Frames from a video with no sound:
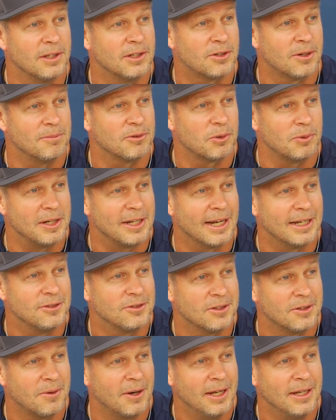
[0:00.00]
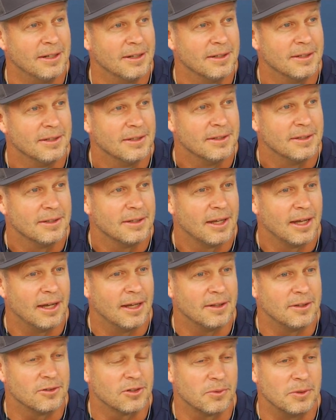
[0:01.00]
in terms of retention rate,
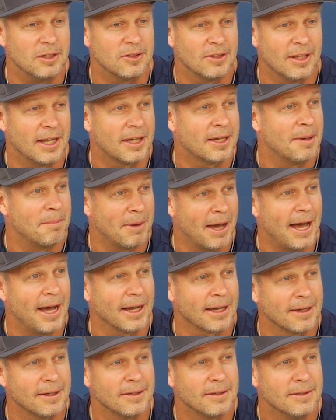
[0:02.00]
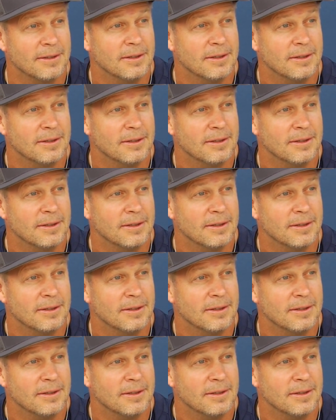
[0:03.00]
and there's a reason they come back.